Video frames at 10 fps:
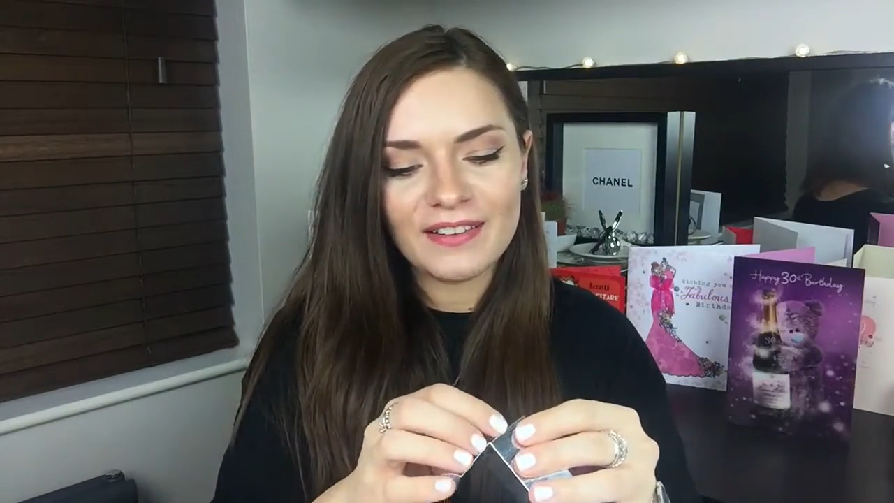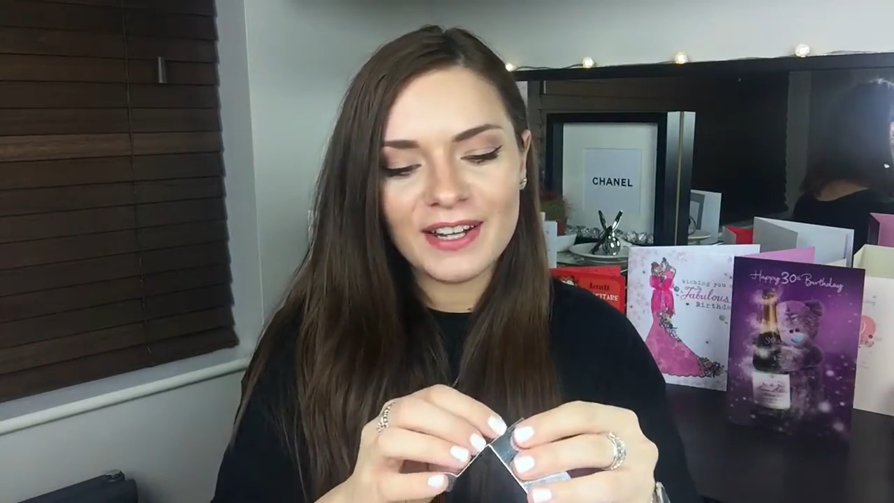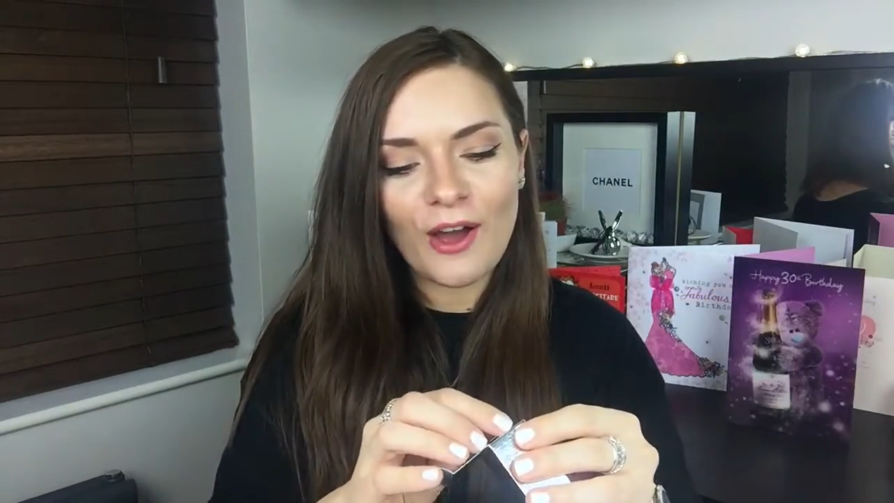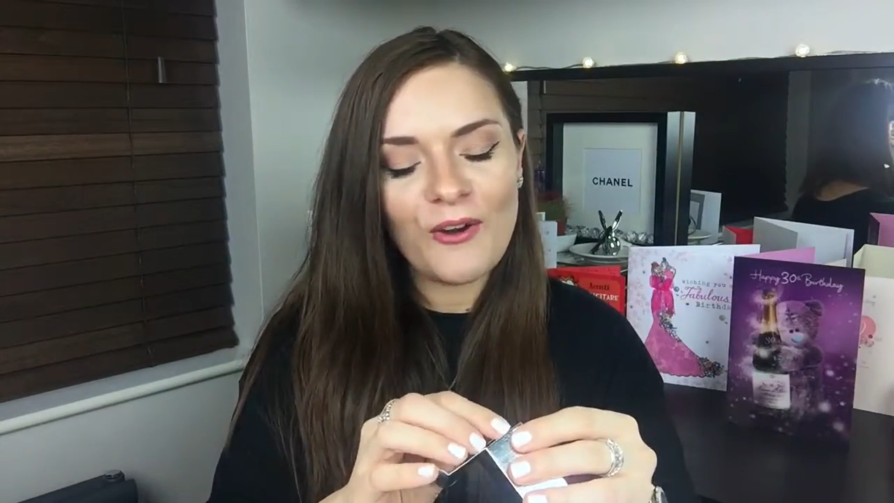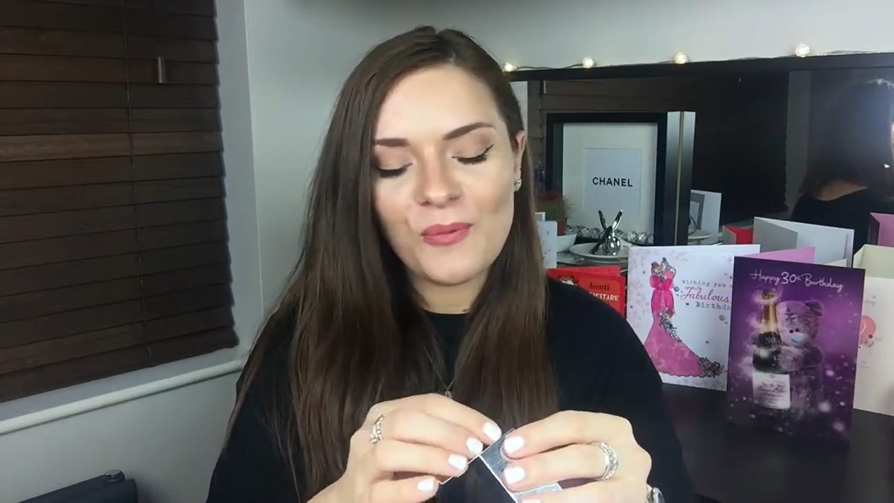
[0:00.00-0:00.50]

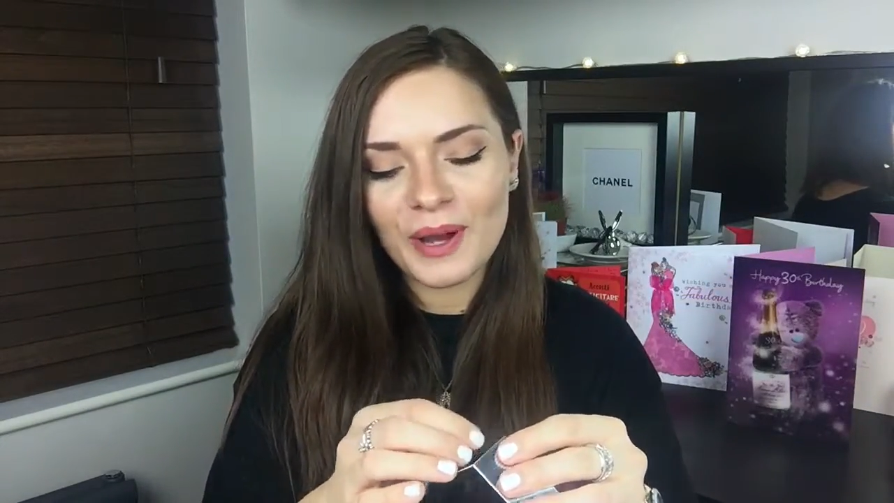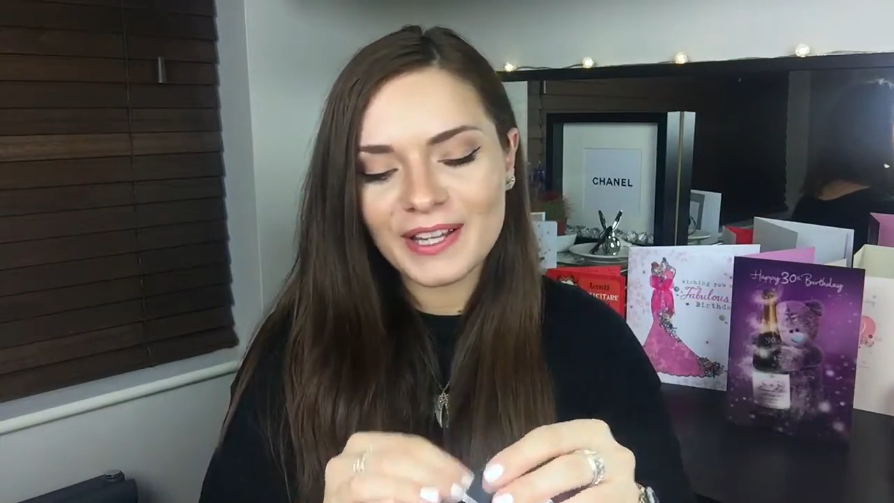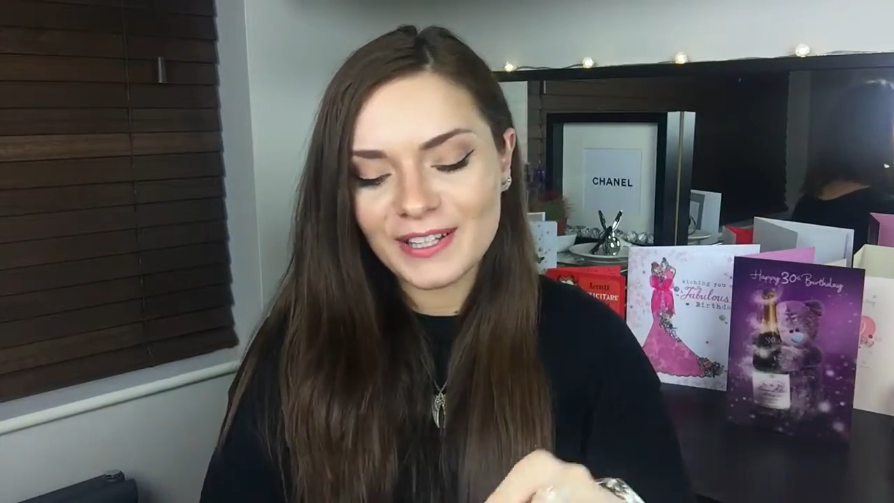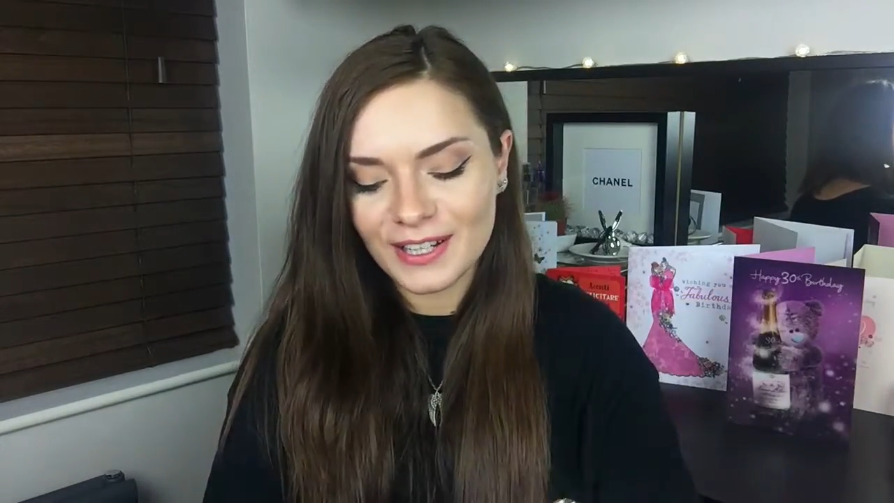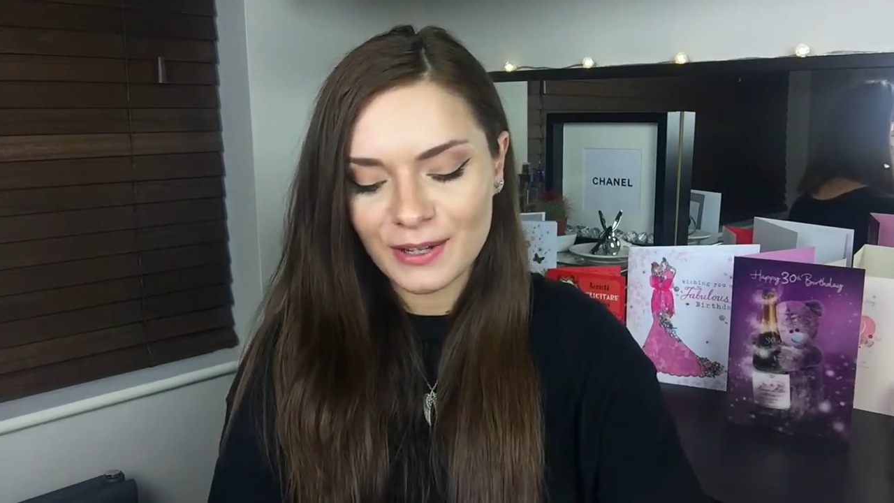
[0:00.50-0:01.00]
and oh my
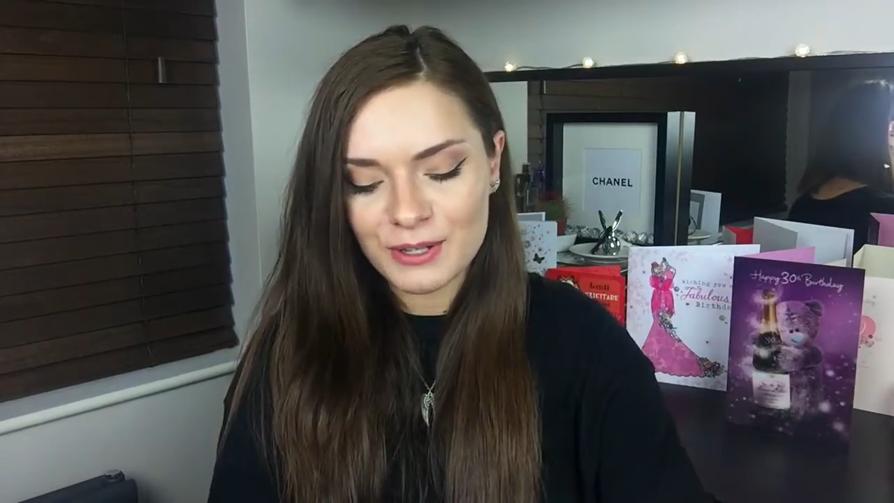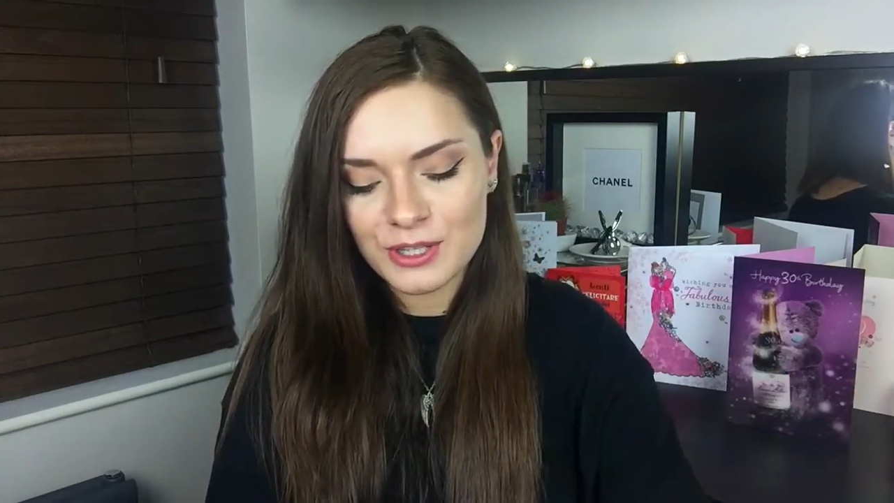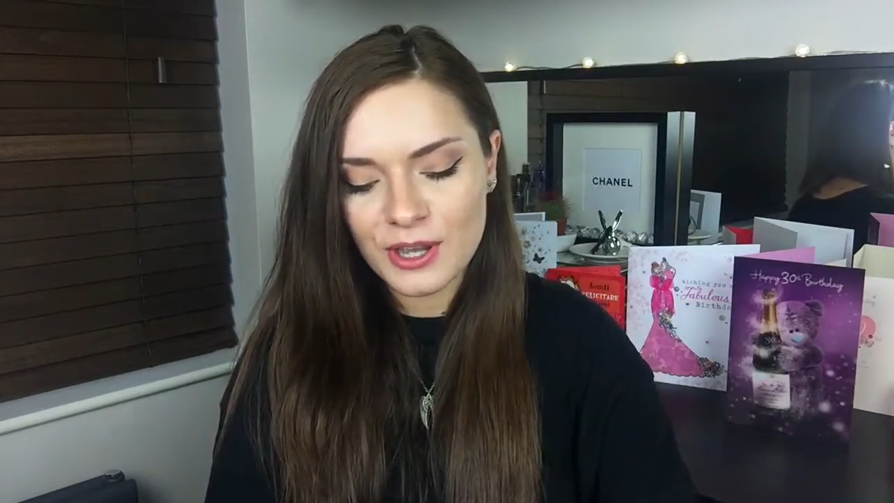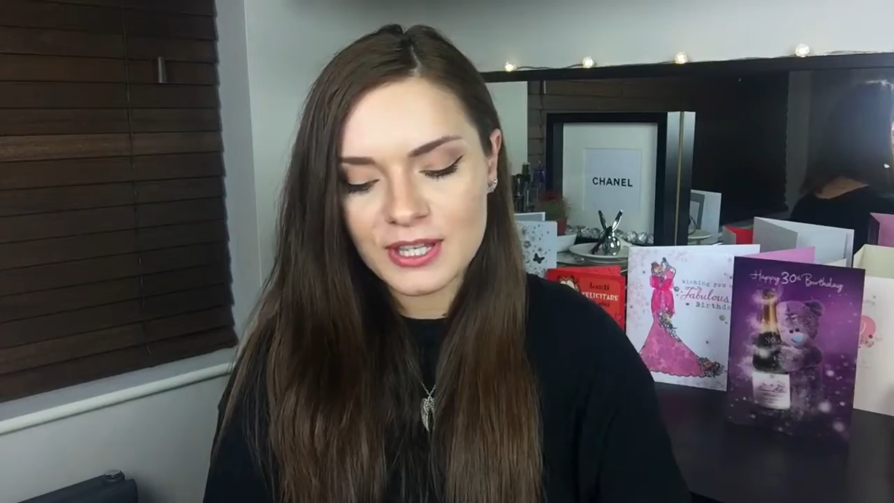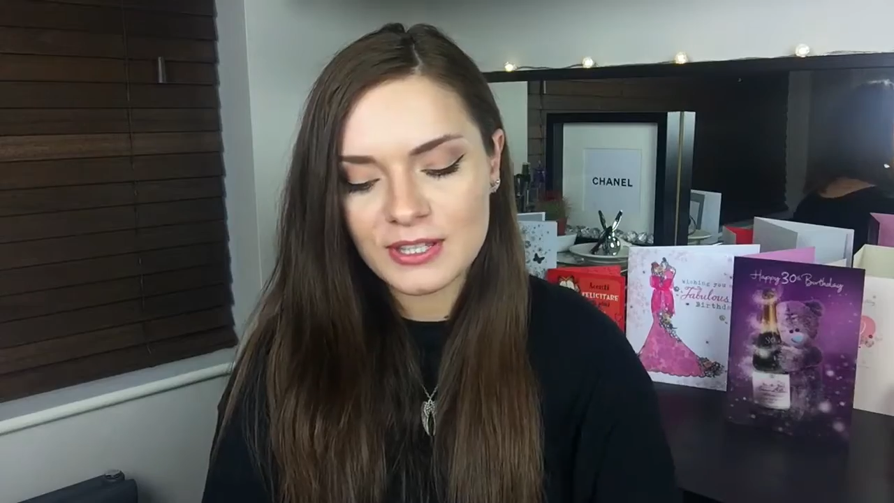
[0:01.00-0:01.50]
god, I was
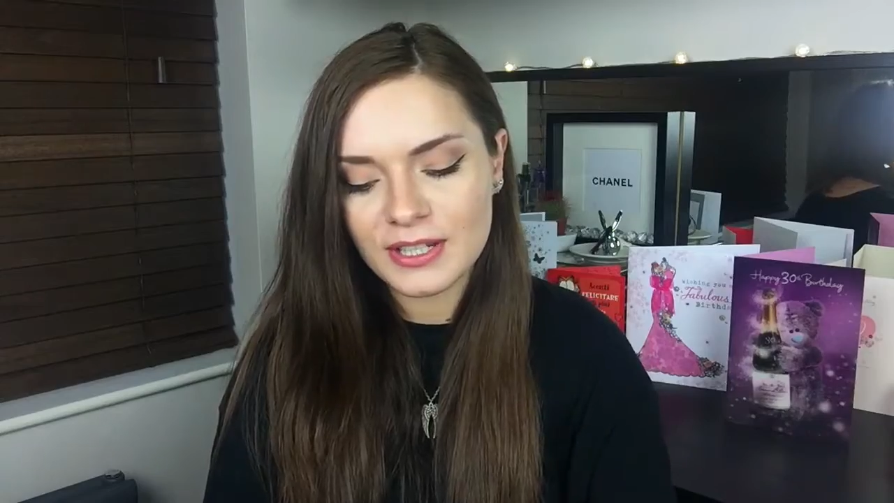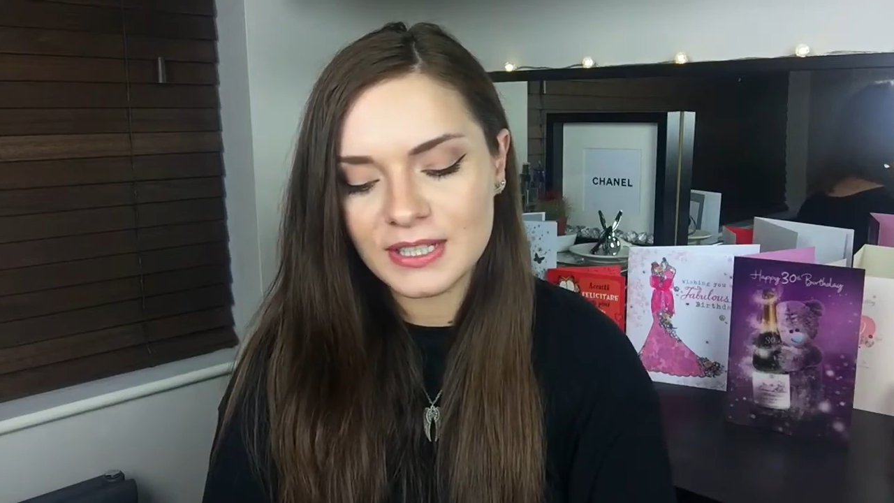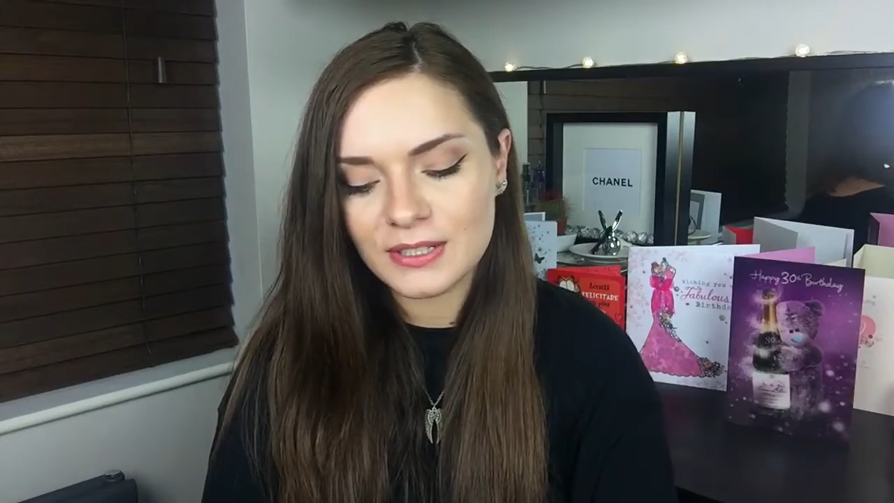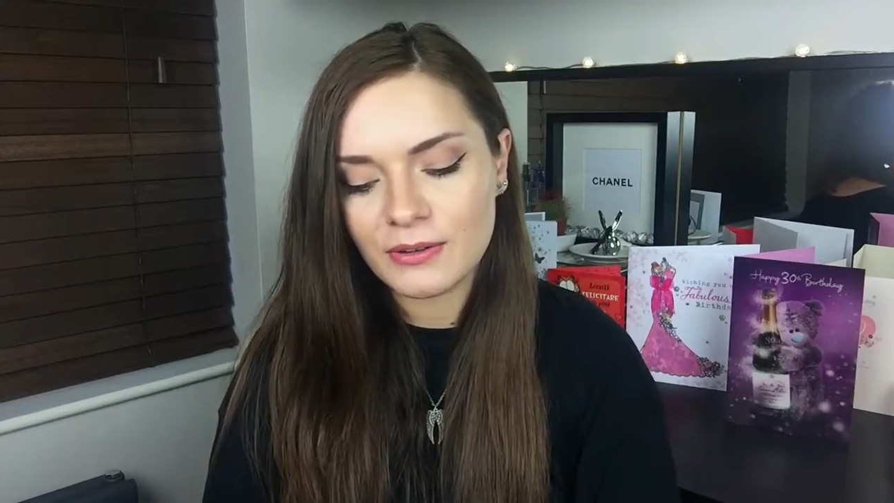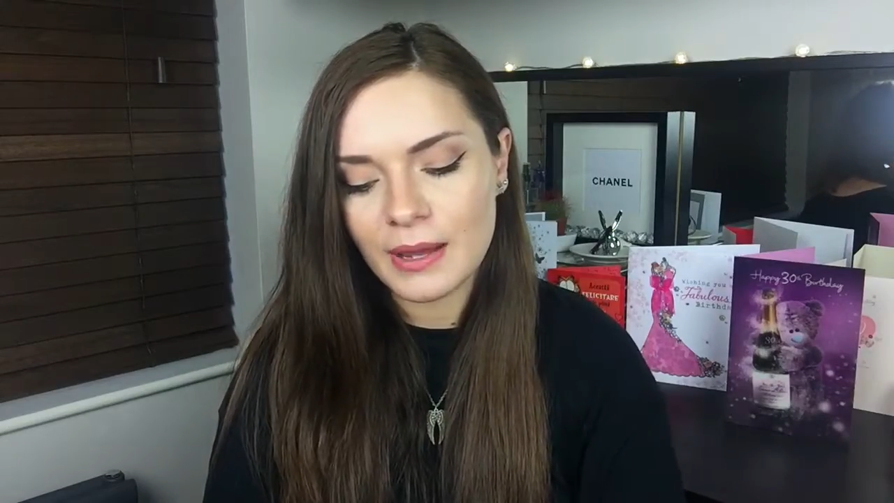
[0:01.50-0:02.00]
so
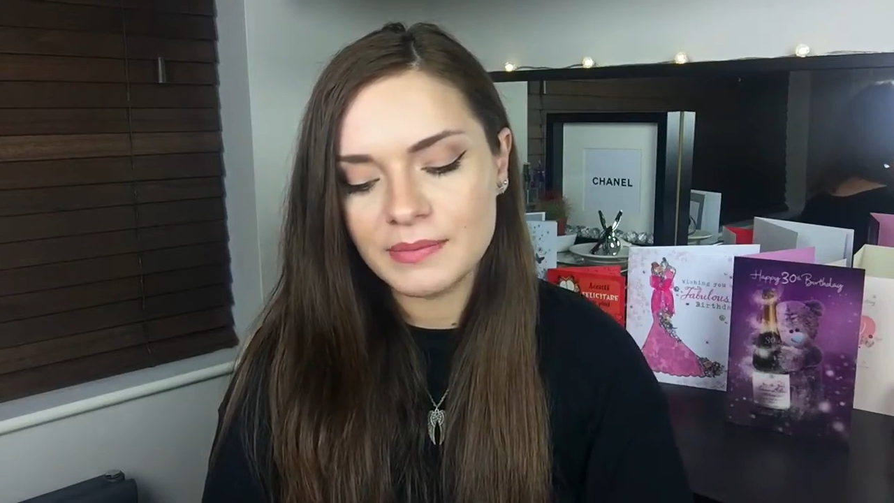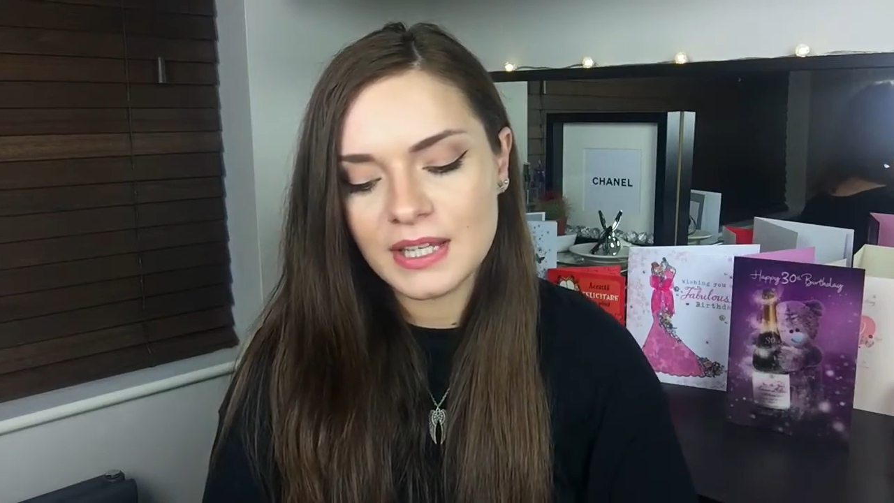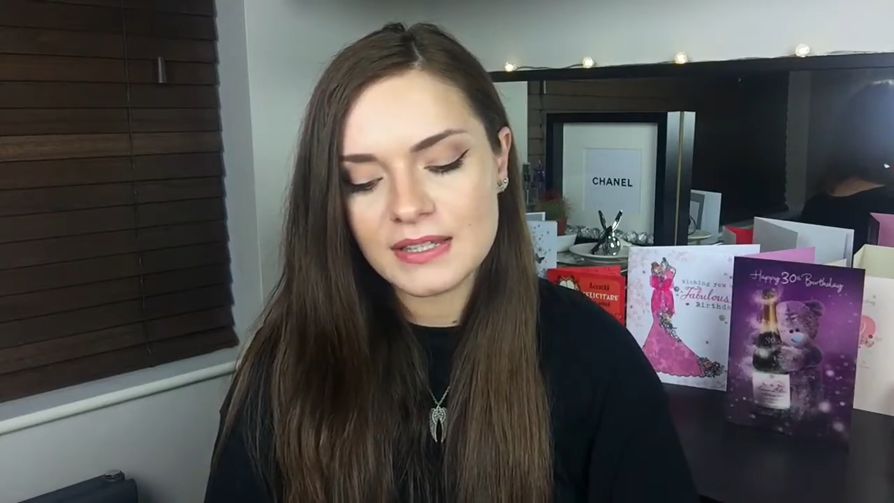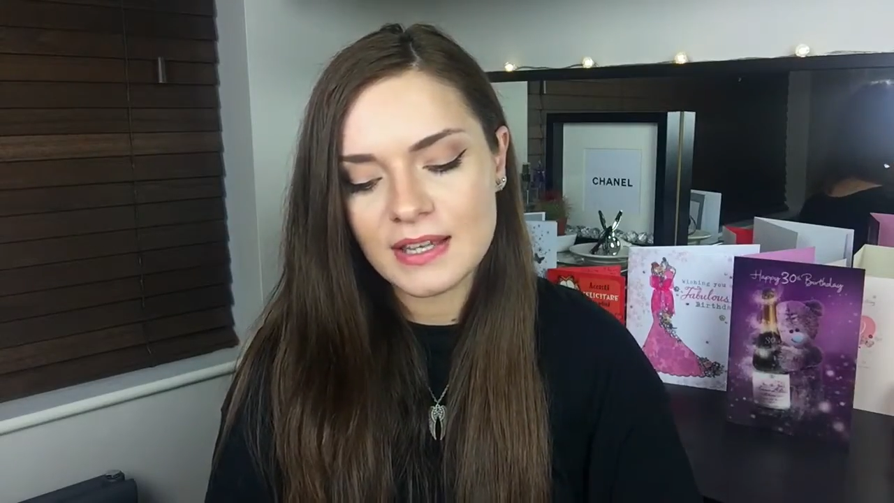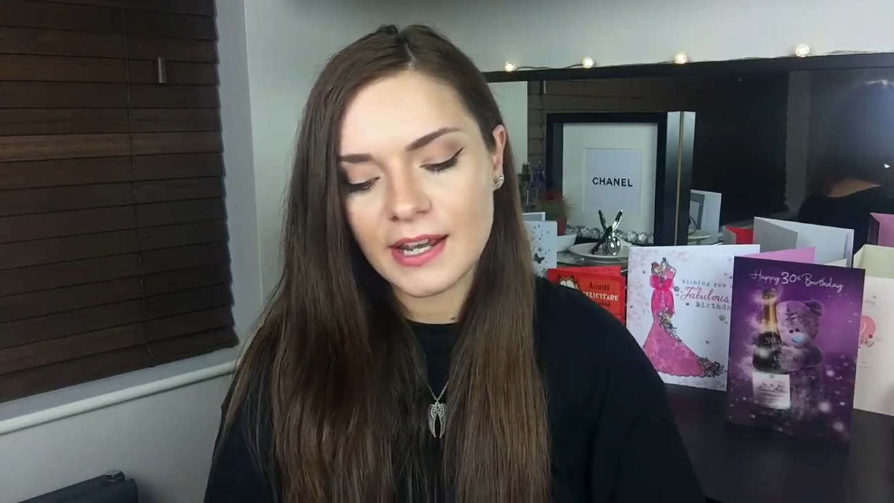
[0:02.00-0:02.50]
excited to grab this.